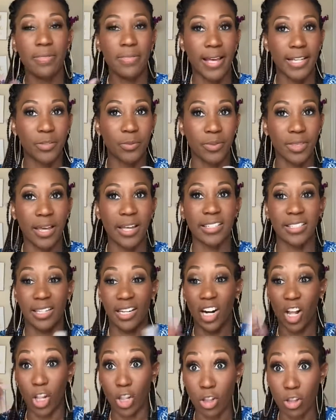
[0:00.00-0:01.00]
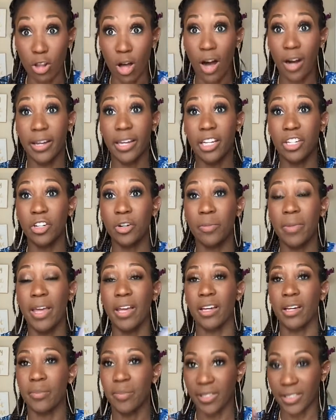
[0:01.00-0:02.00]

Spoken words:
That's what it's going to lock in your makeup.